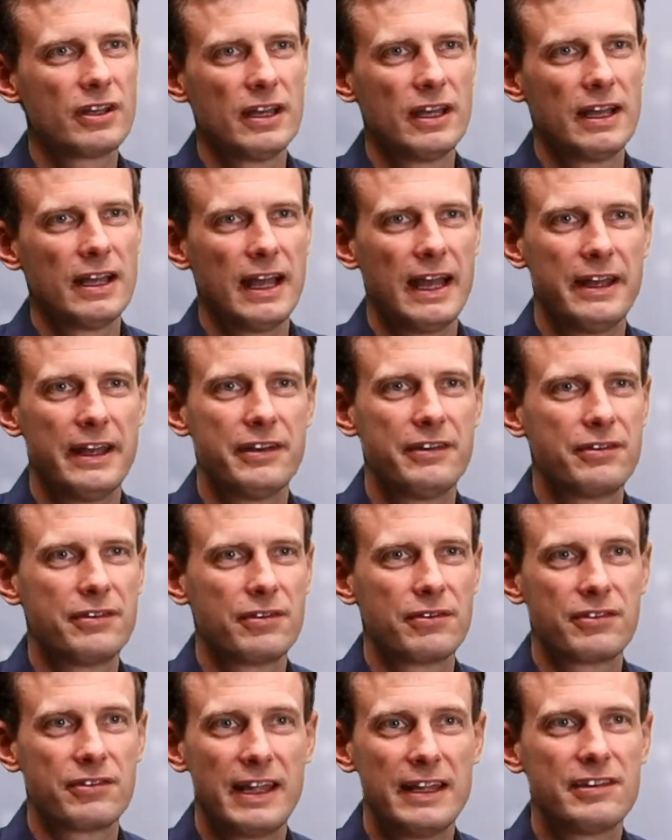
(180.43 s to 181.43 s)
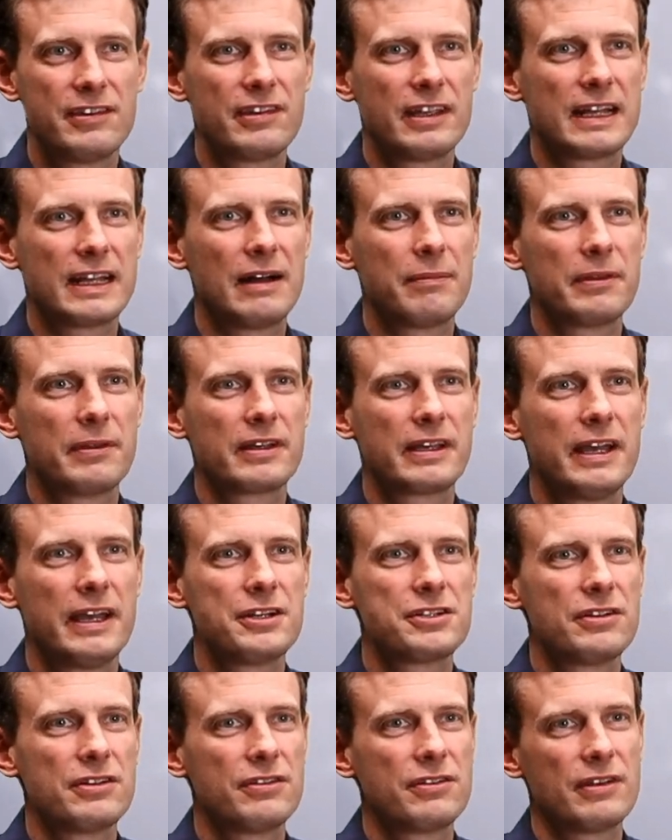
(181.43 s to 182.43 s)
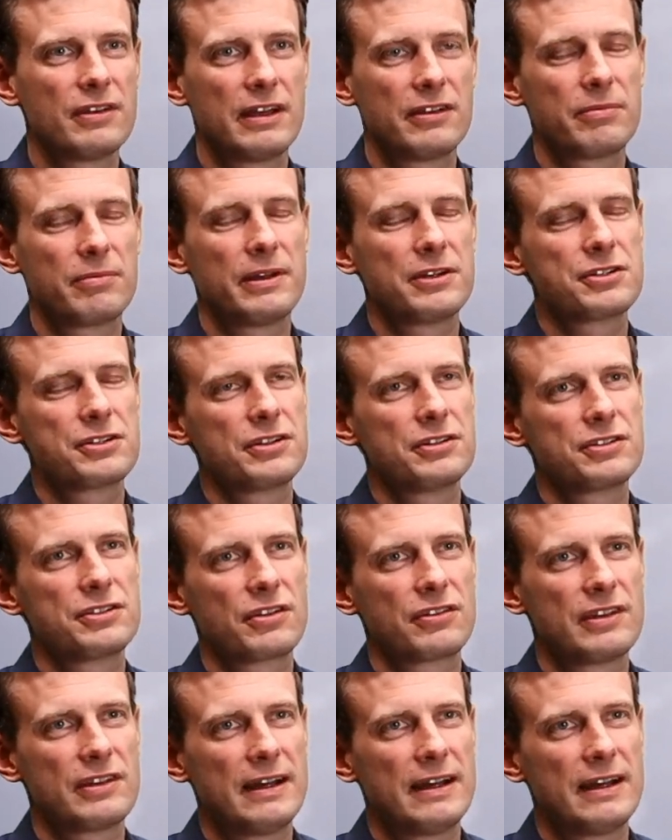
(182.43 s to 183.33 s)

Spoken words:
and sensing applications, as mentioned just now.